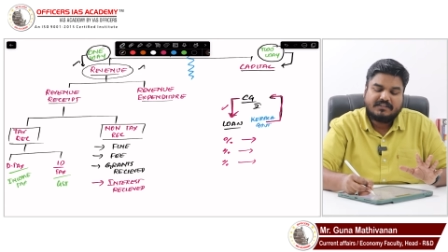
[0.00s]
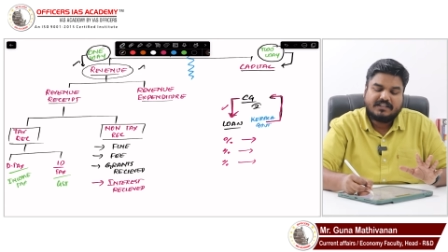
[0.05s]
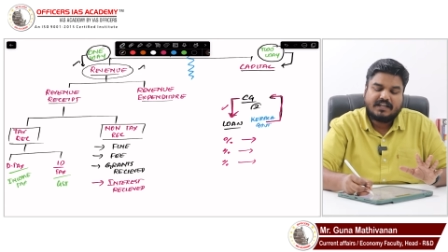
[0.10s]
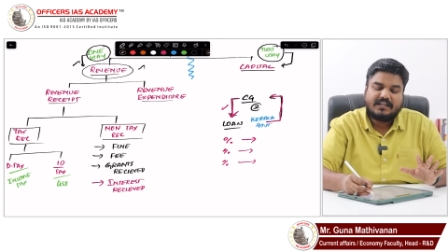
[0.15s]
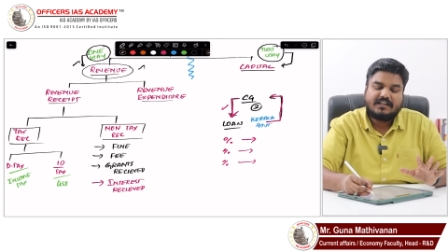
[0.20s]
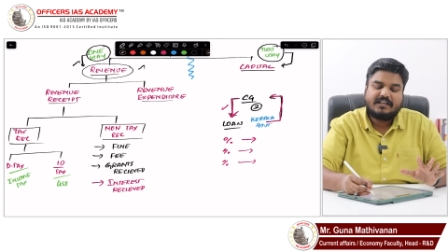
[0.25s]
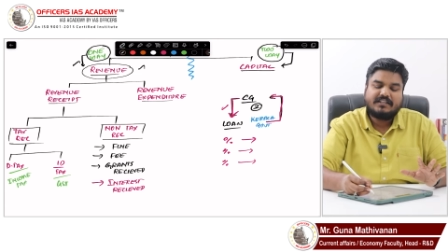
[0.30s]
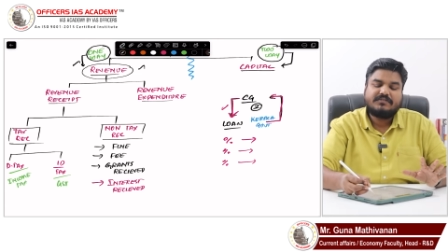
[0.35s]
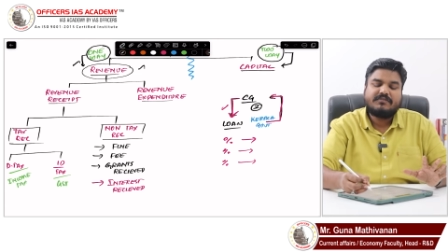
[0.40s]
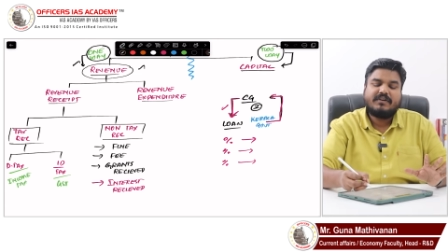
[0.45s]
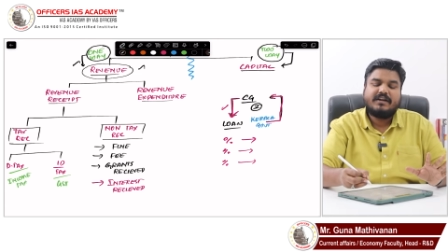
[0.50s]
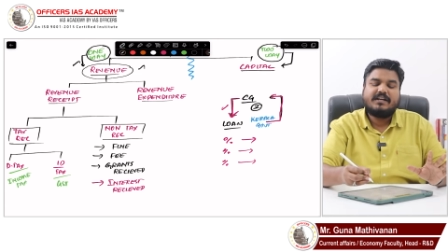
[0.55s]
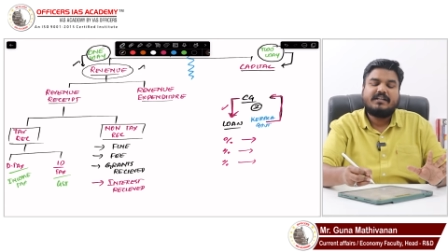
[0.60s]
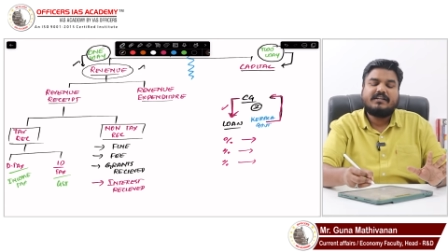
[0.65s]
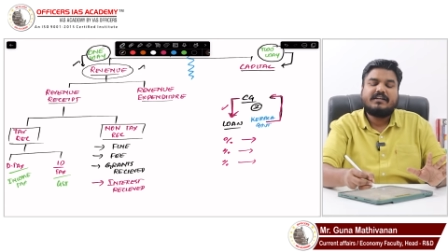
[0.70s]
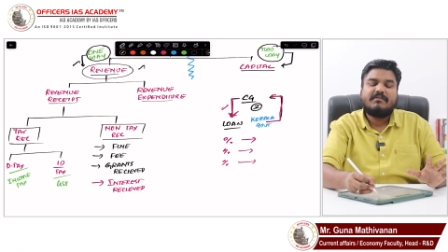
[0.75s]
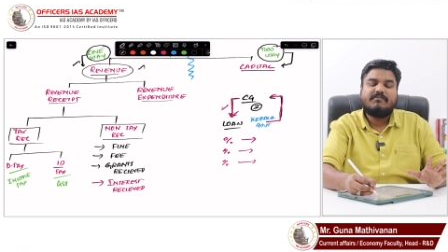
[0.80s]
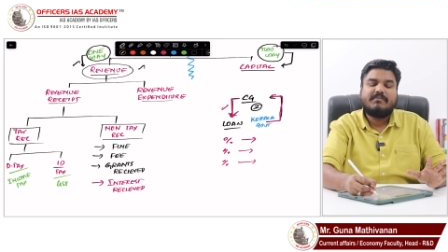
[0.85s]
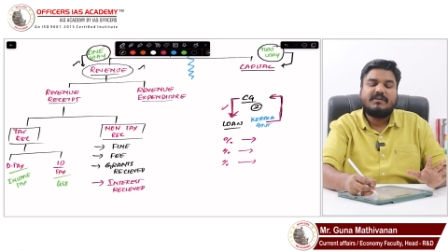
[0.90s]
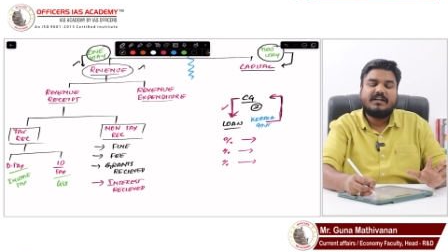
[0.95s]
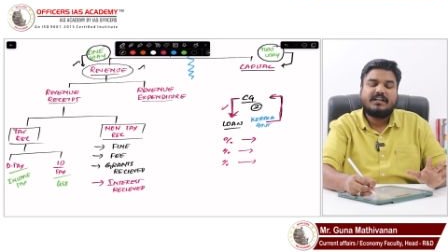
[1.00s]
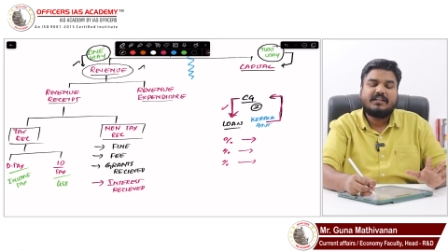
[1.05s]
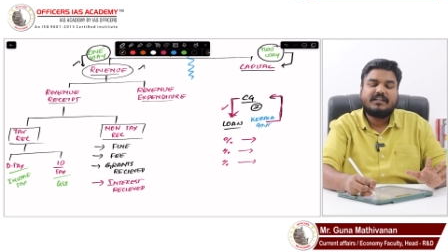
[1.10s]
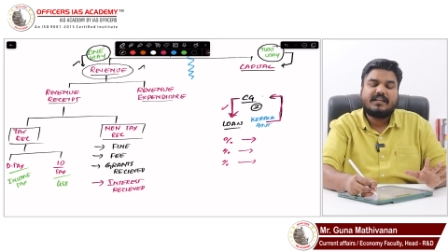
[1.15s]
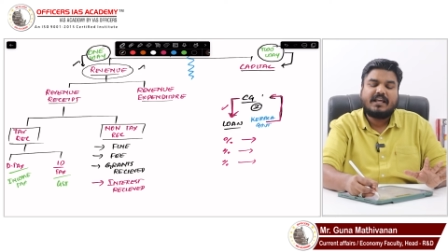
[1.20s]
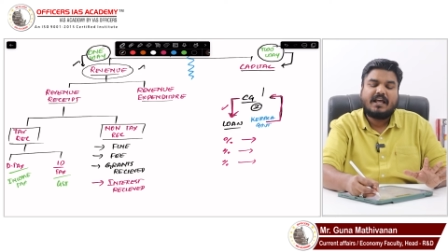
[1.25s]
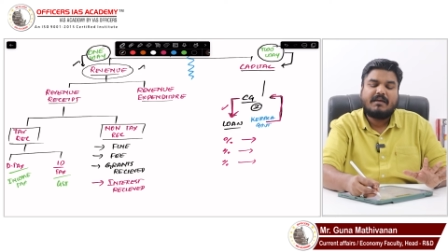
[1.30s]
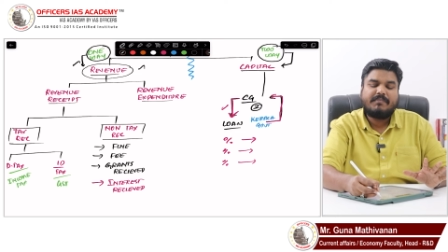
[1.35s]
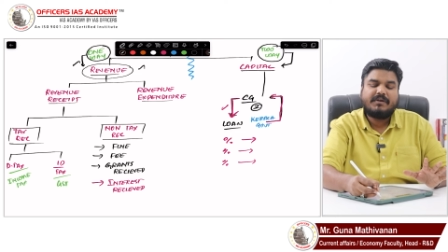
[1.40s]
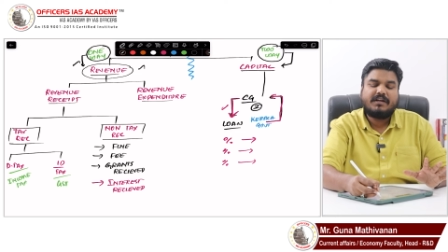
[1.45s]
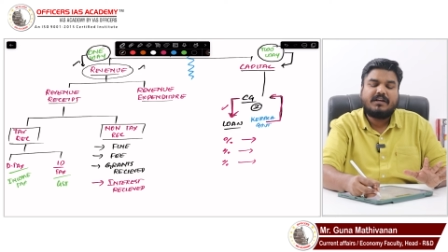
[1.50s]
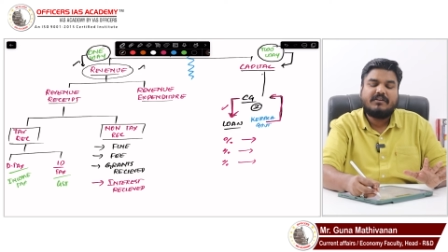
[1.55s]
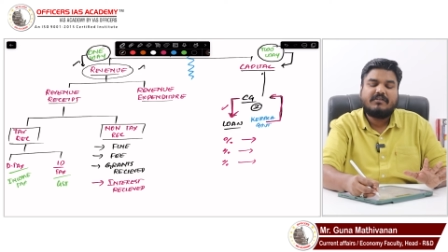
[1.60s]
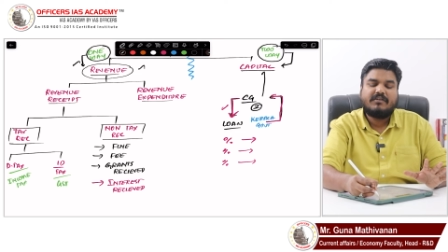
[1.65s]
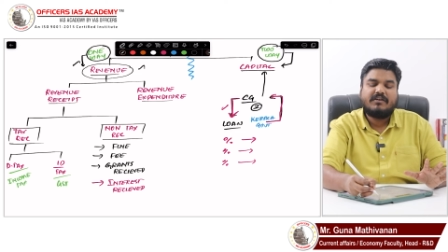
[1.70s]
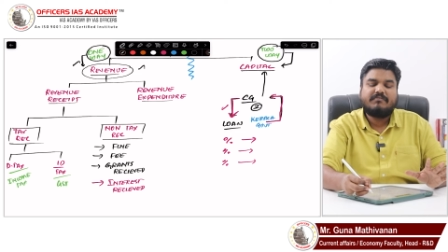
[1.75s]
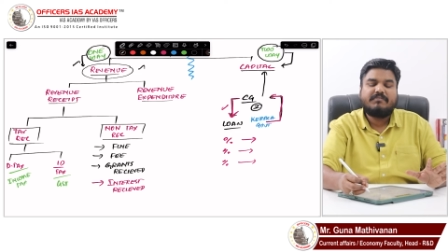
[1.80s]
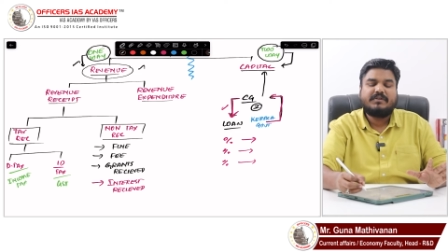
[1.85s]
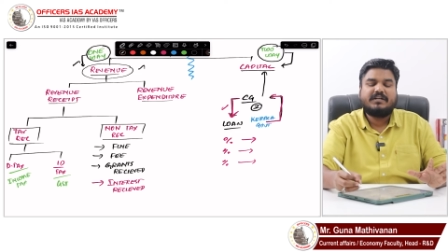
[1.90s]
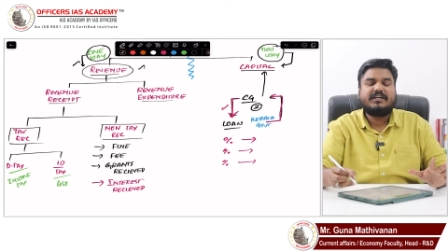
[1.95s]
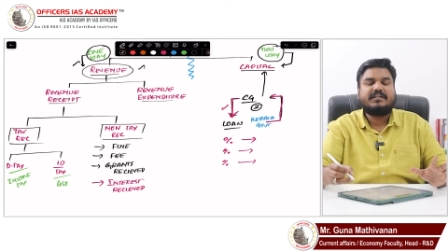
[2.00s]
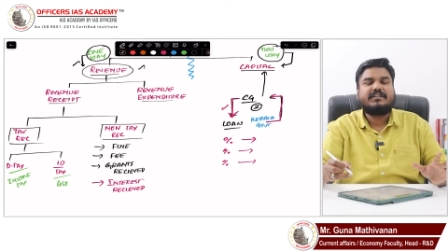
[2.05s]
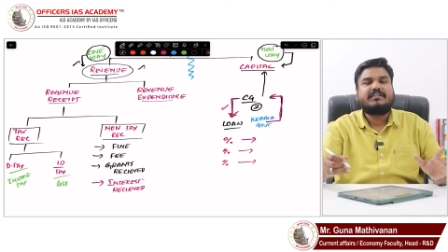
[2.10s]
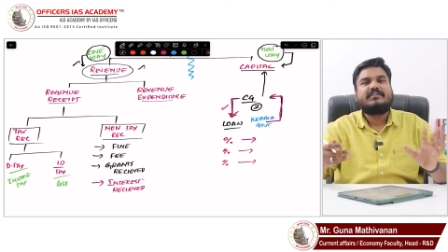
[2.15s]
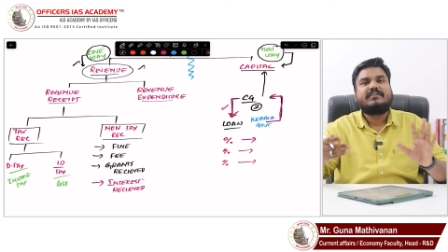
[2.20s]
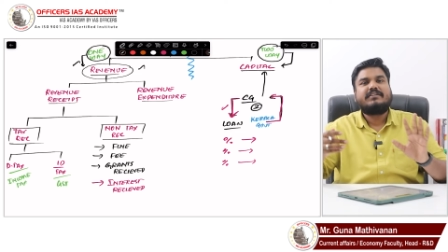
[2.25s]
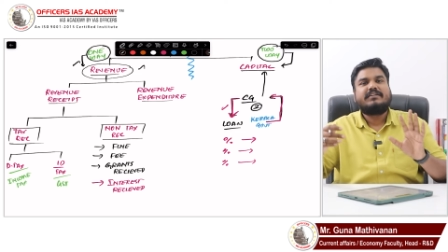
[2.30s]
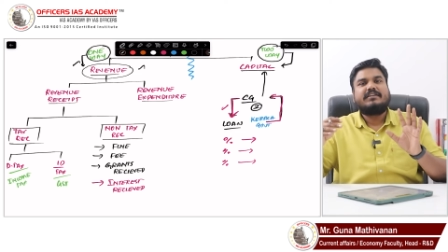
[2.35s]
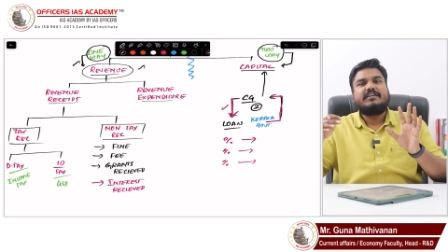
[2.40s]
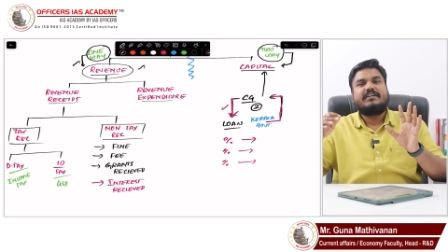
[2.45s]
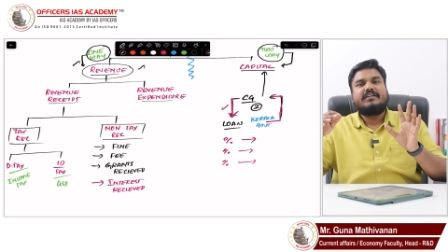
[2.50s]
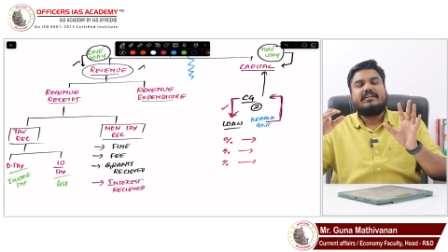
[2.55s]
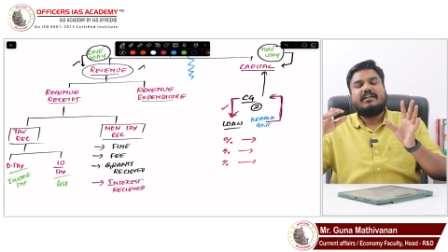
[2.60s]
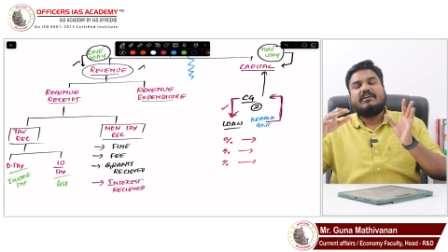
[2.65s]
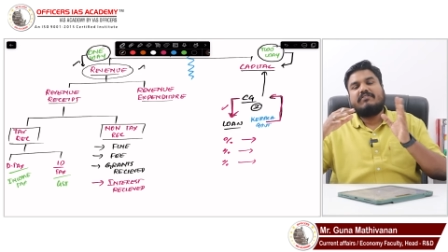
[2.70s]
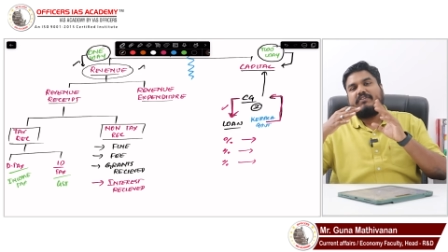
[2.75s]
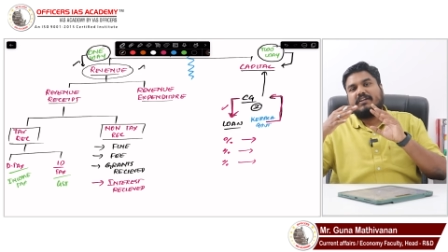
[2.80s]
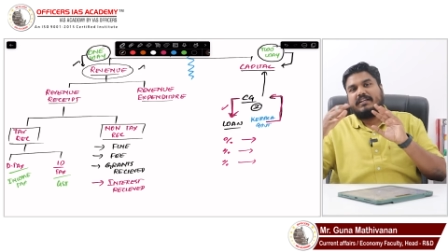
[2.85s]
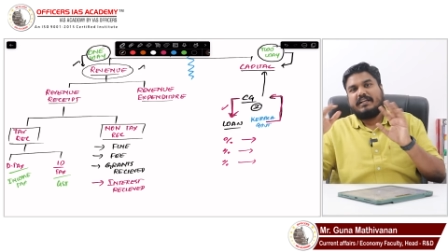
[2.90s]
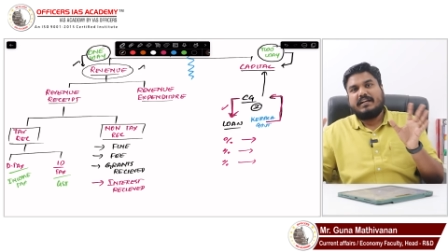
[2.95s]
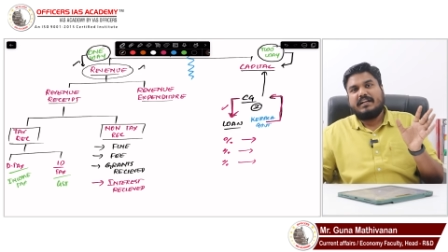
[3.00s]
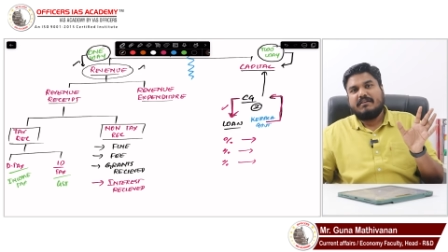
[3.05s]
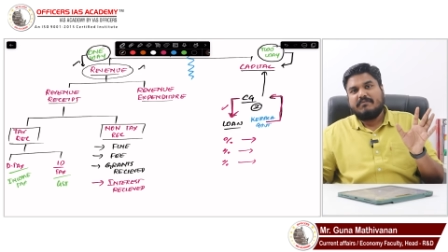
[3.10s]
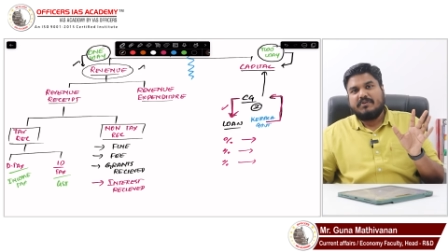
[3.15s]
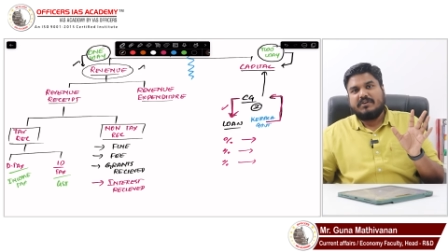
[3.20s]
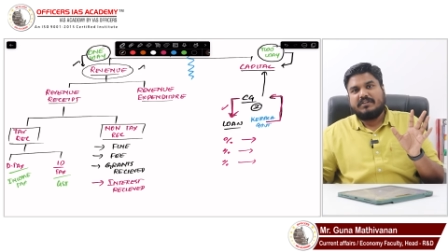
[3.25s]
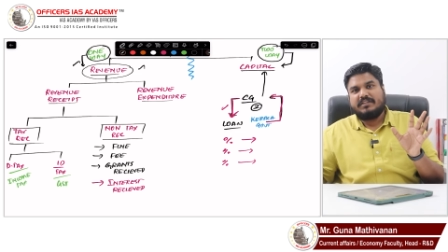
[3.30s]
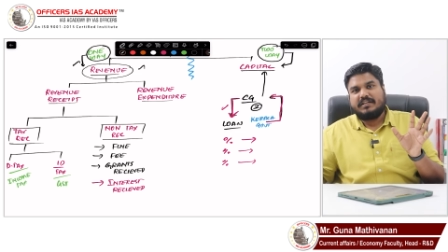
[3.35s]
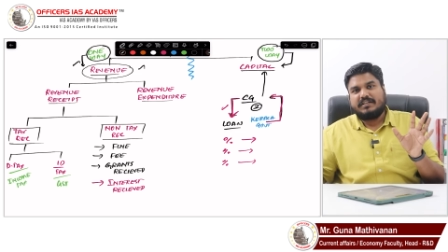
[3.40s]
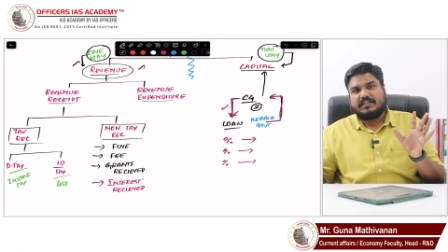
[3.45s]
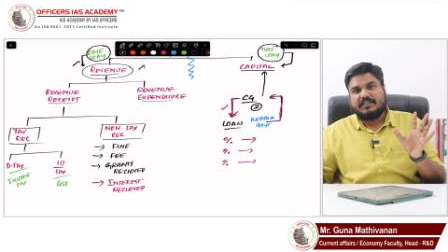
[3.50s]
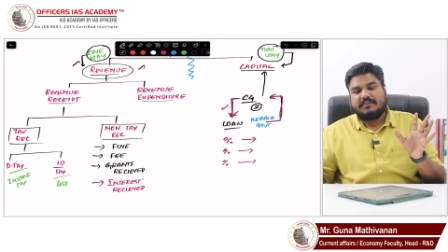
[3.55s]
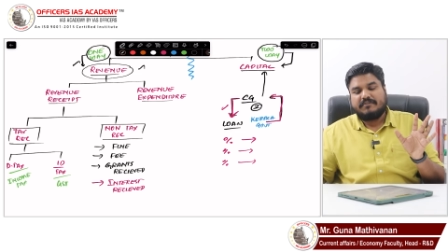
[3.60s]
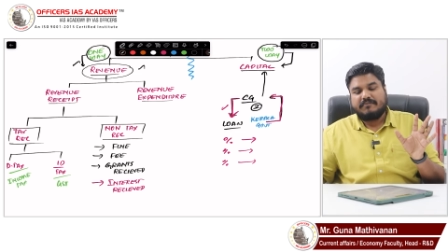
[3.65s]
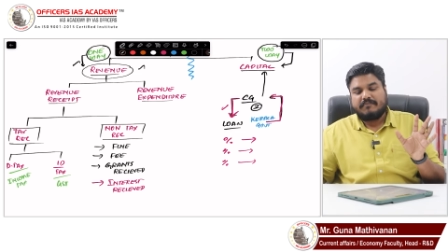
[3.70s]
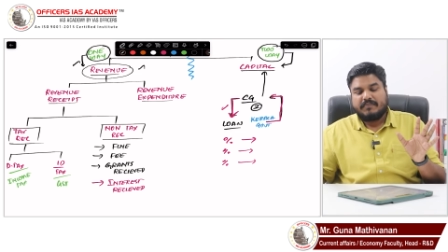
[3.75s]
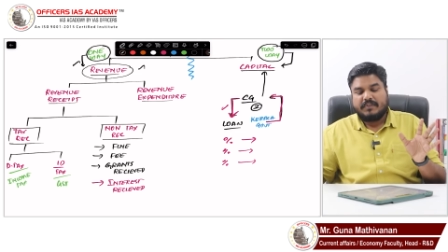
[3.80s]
that is going to come under capital component. Now forget about that.